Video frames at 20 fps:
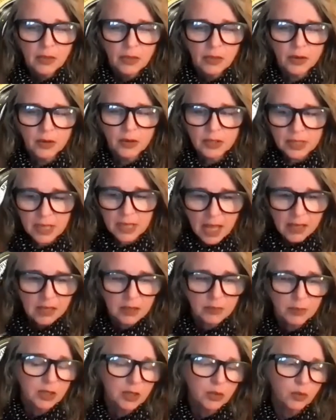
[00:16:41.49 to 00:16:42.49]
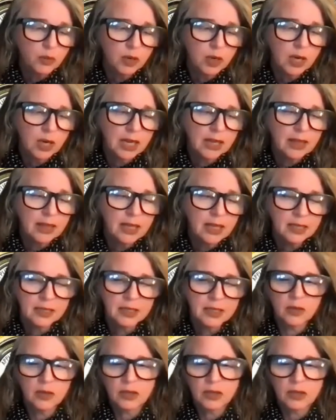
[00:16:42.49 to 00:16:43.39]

there's not as much work in this.